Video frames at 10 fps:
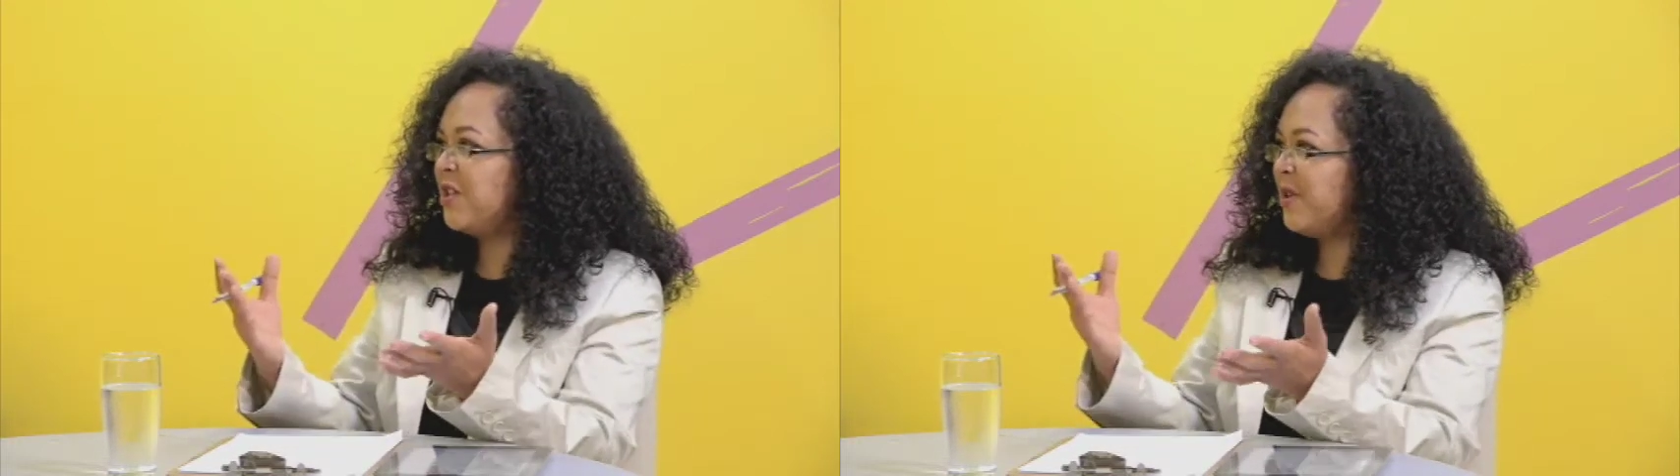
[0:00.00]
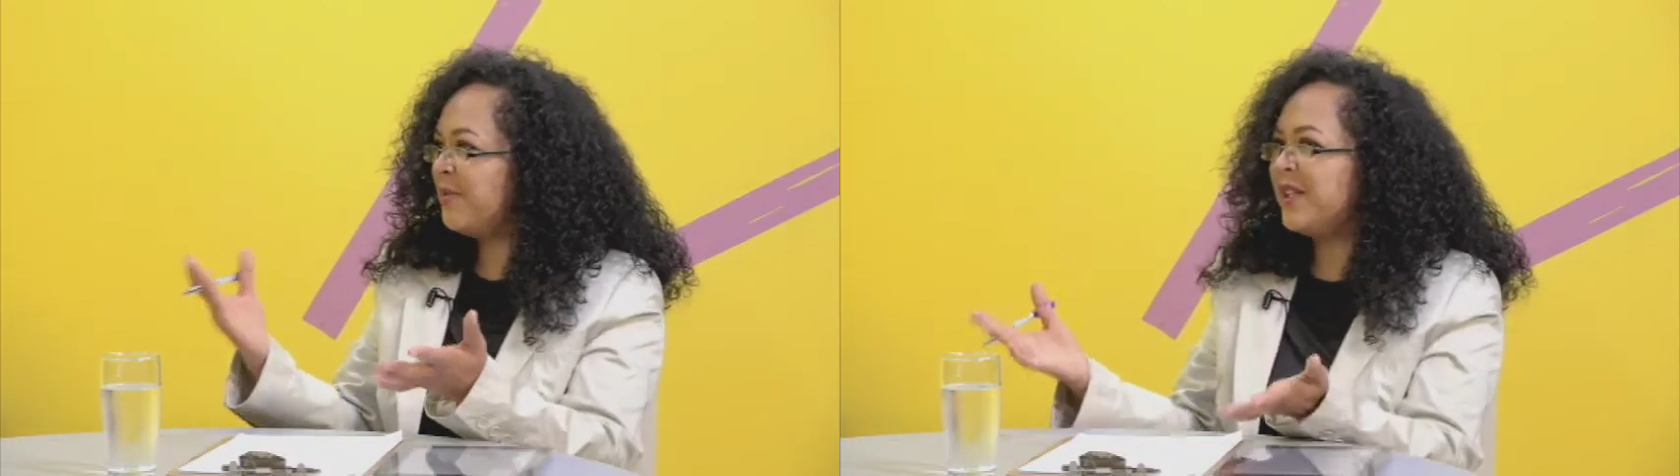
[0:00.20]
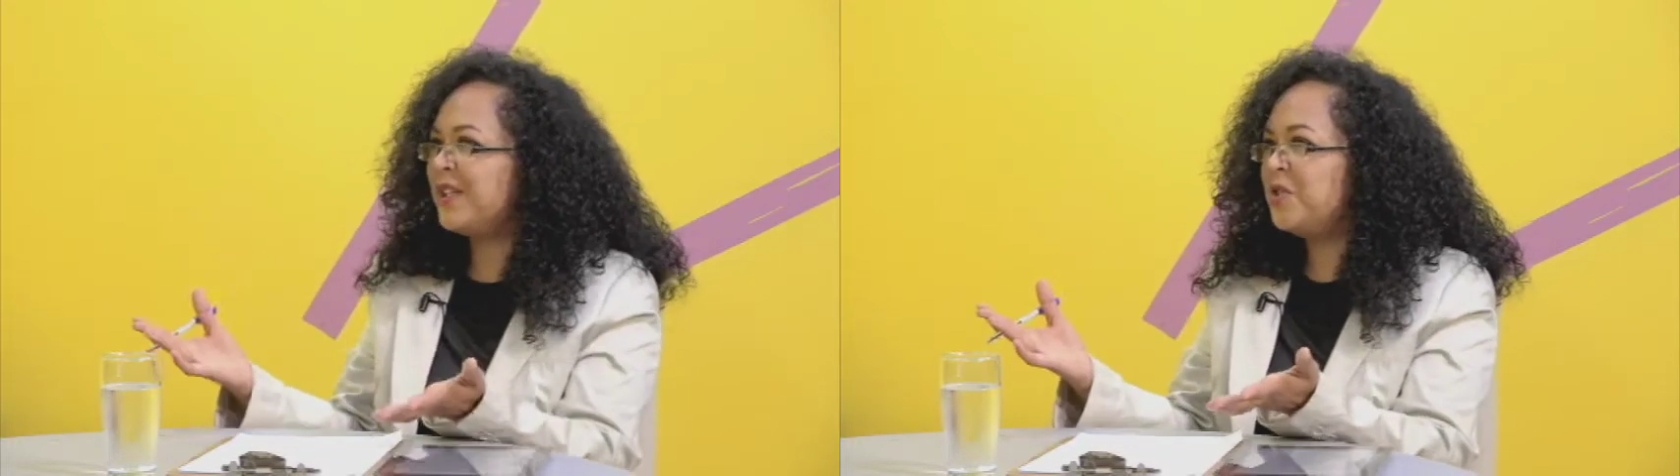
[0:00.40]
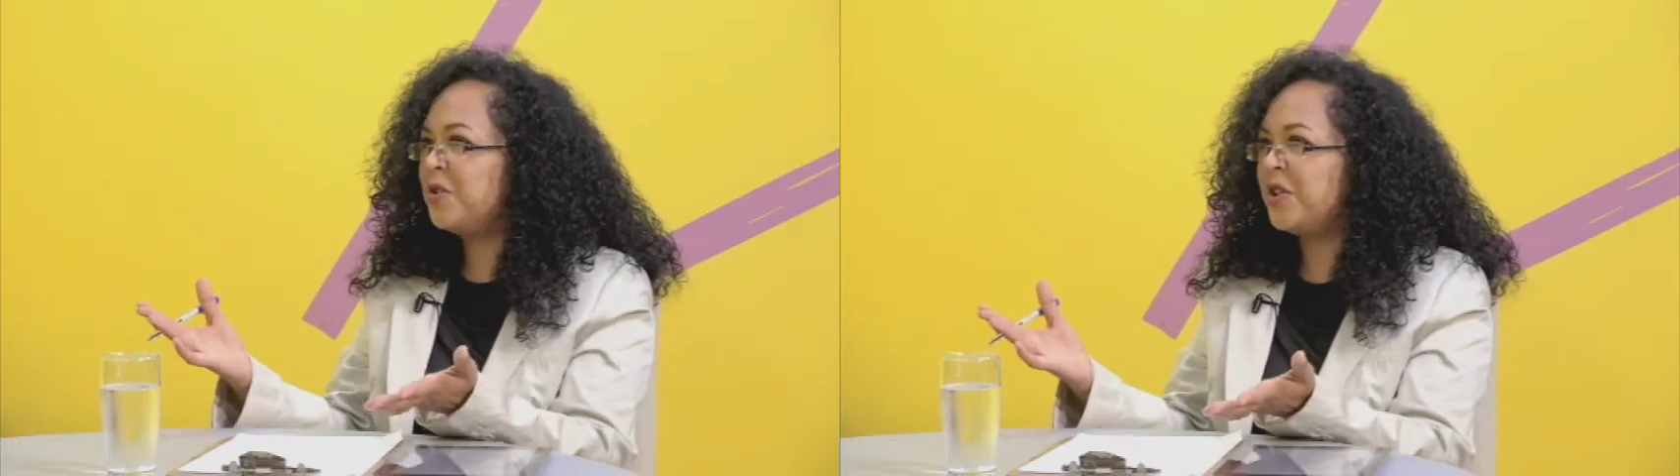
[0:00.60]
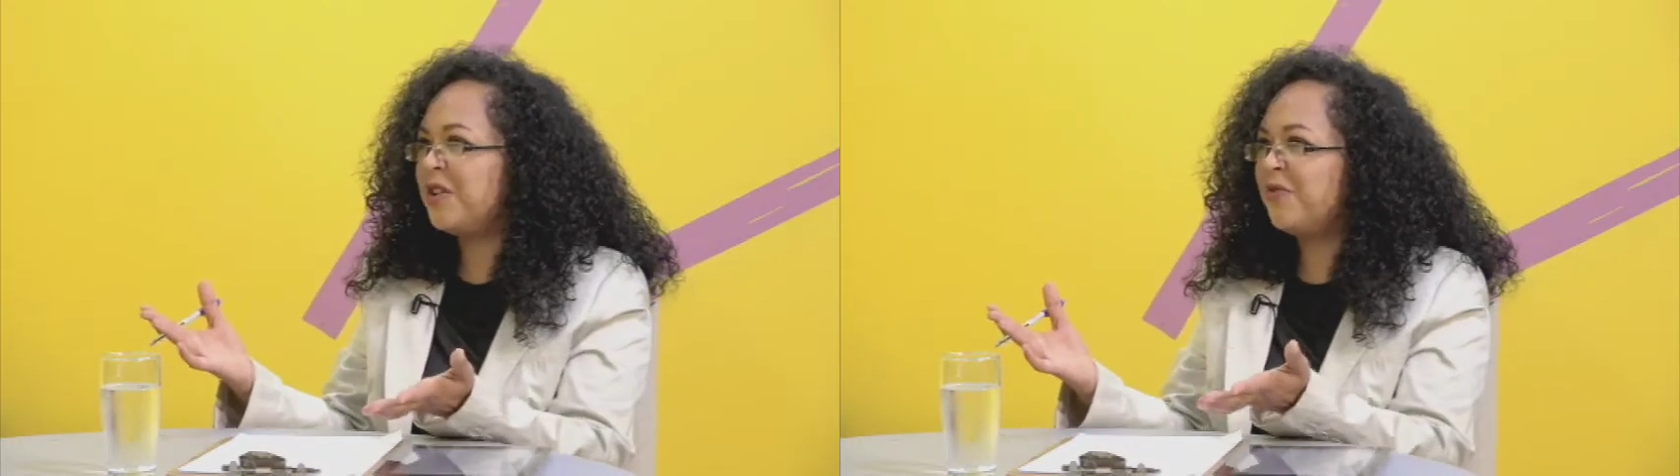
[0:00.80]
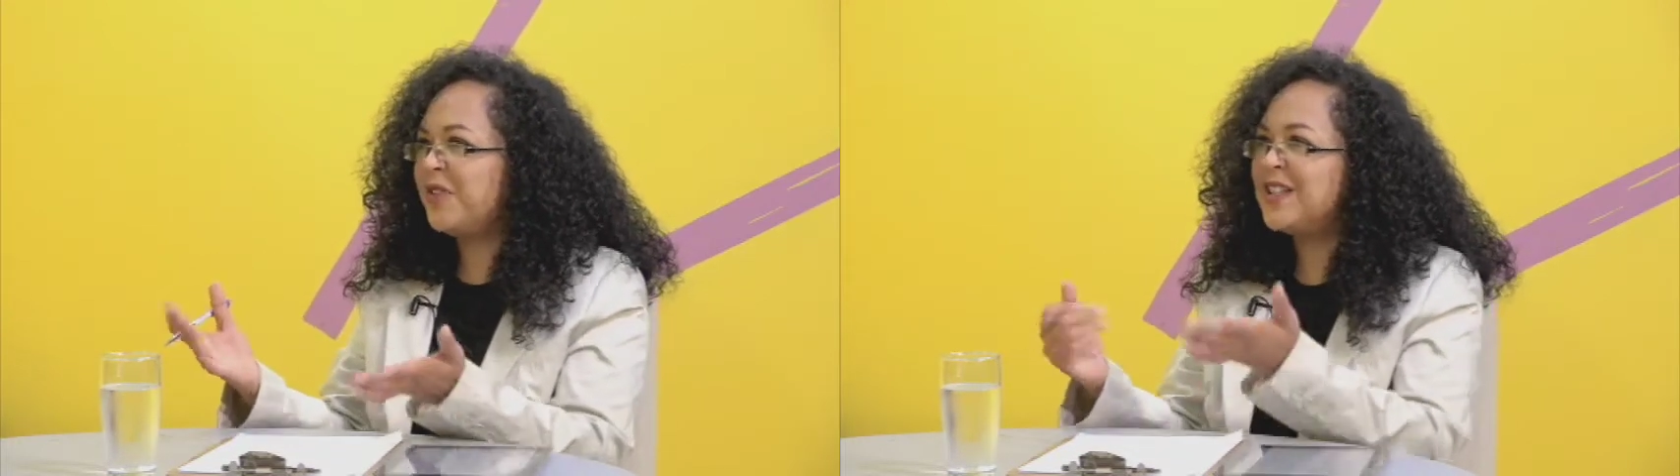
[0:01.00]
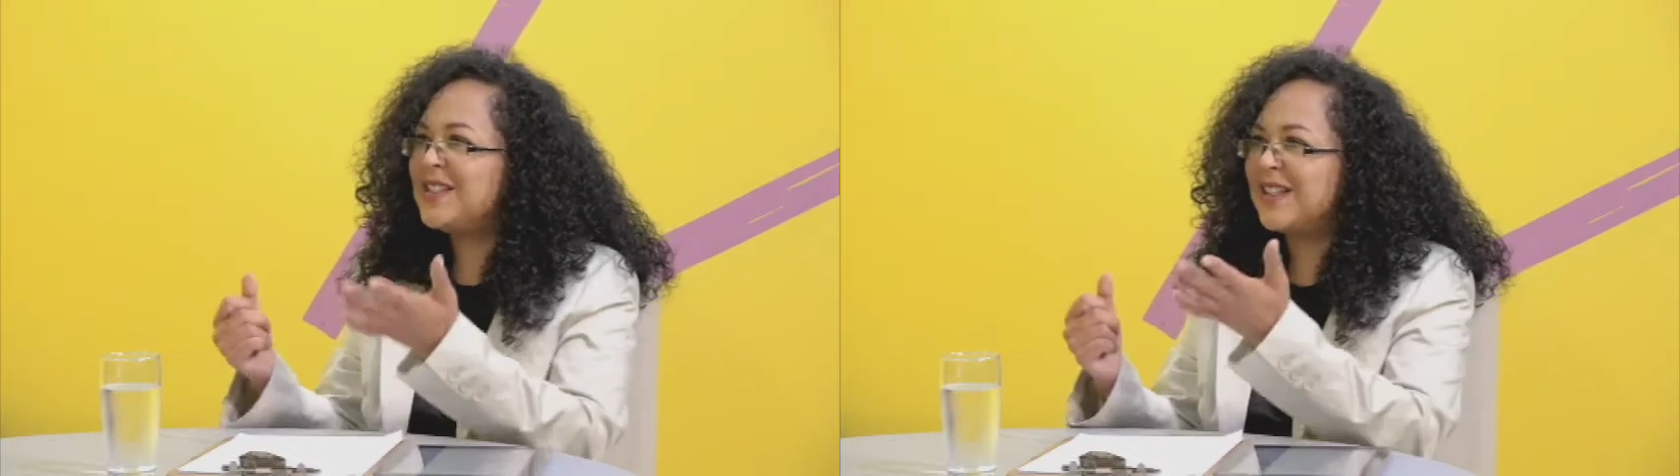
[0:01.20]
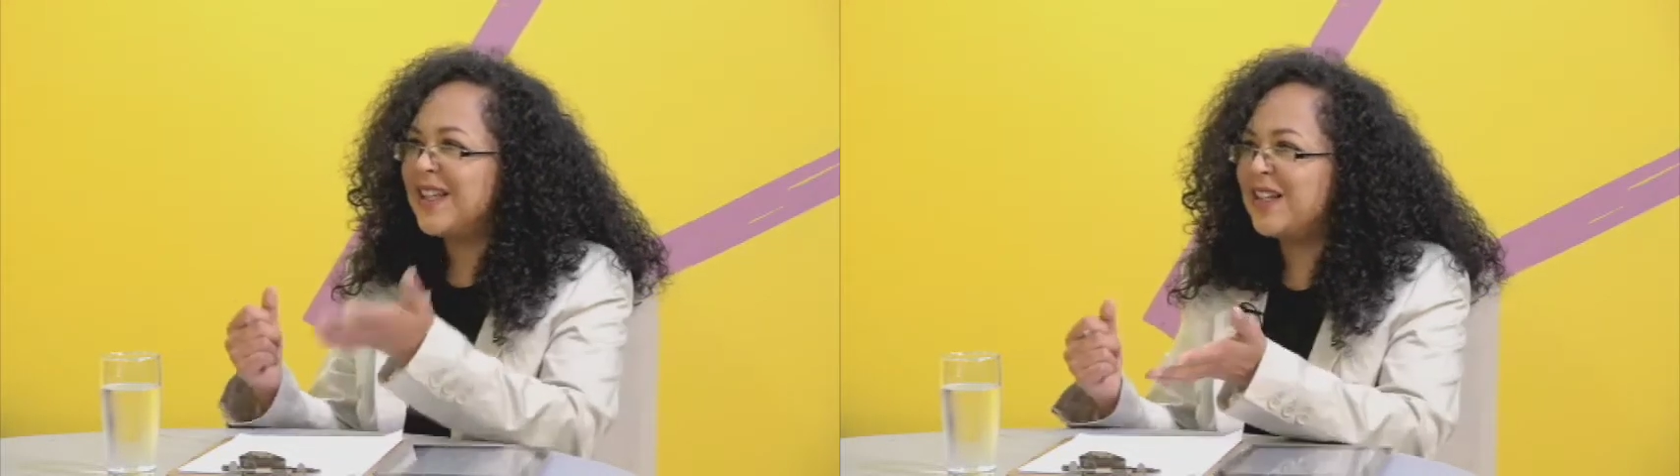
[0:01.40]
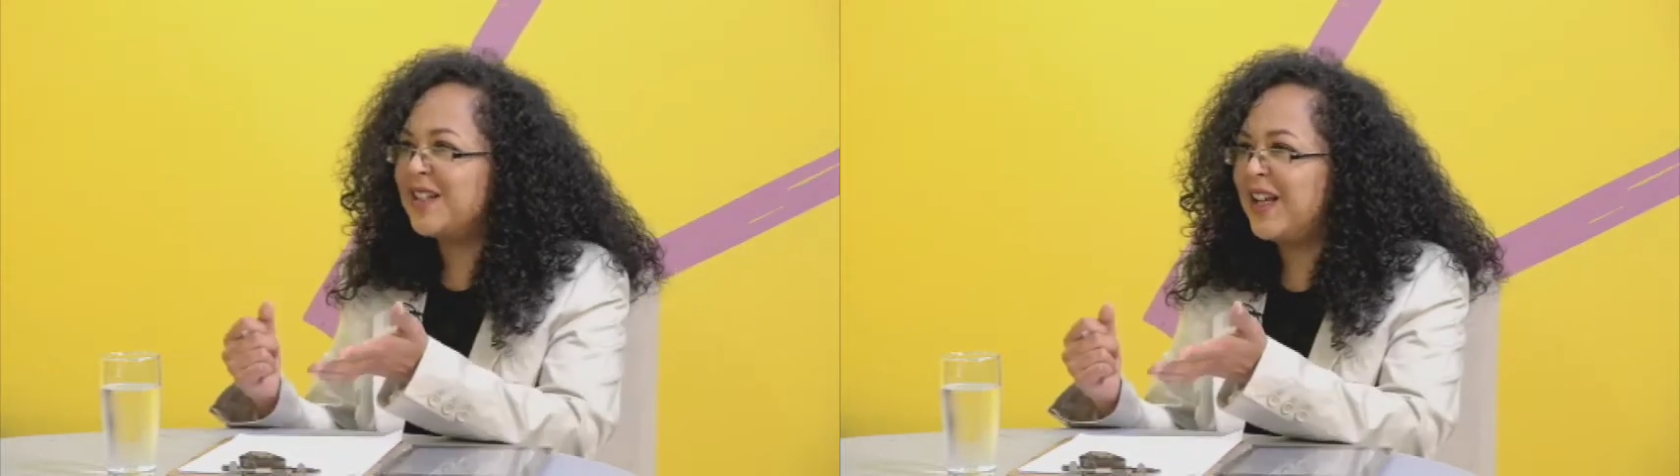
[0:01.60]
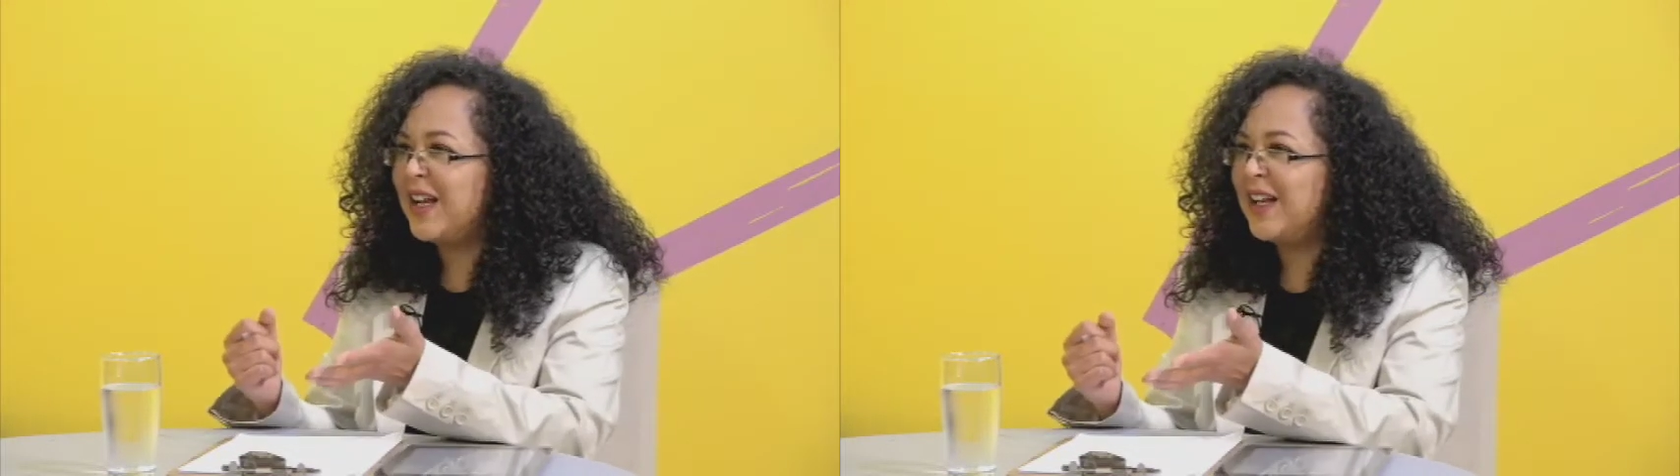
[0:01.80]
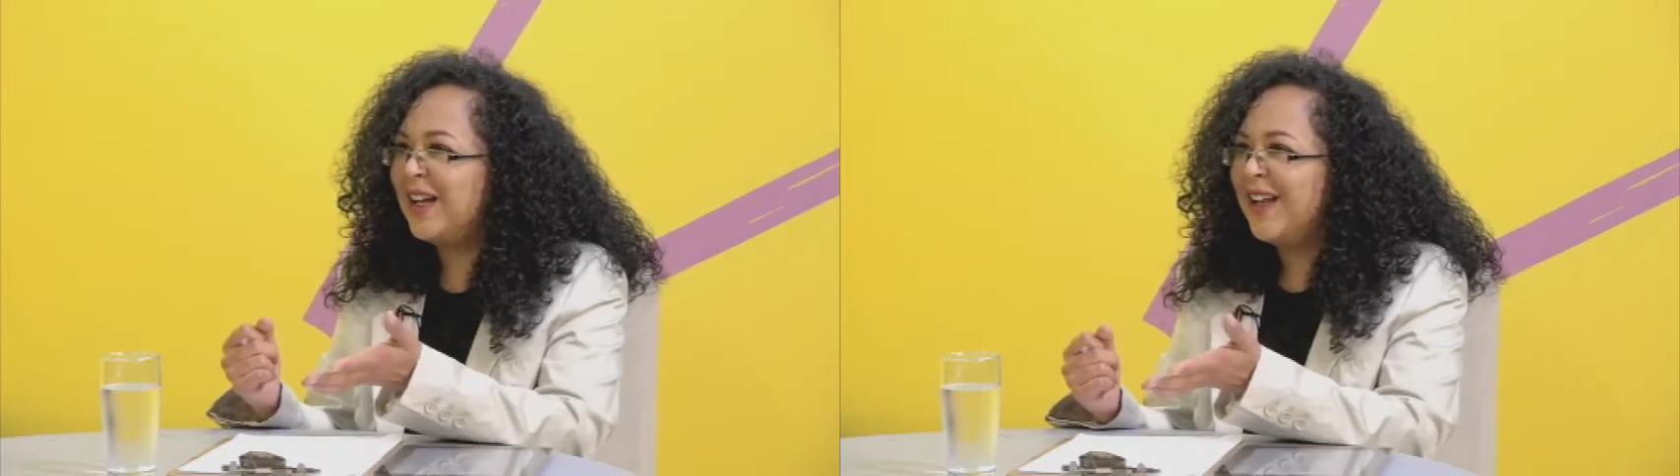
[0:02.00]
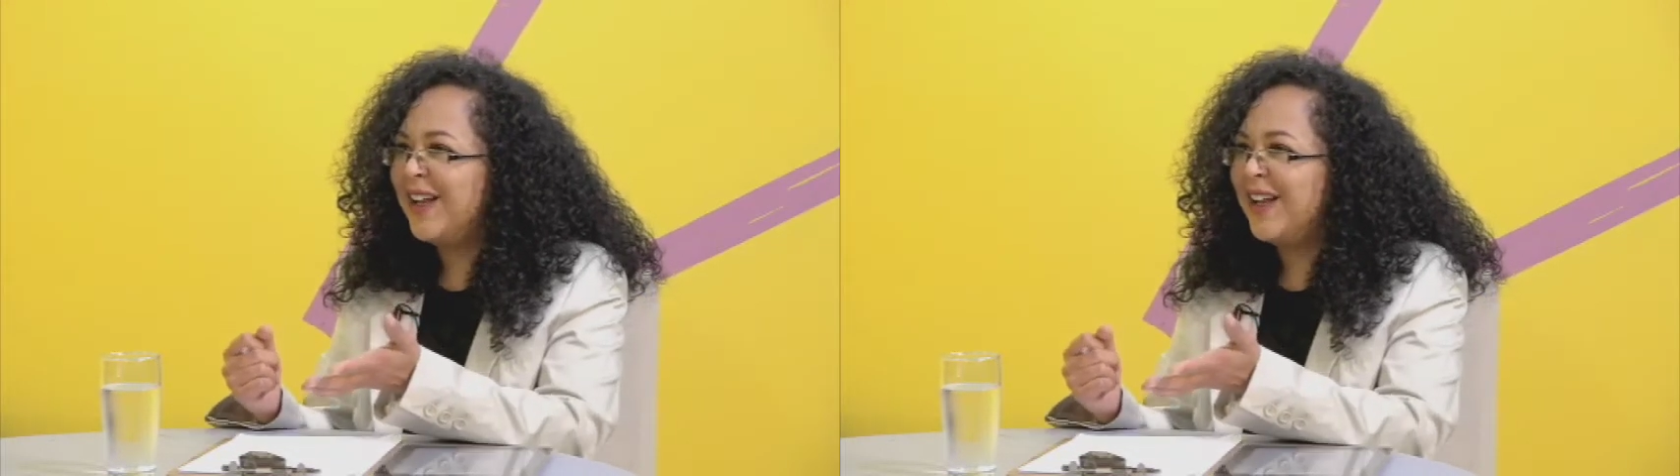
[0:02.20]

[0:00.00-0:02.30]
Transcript: and maybe Lynn, you could go first, and Caroline,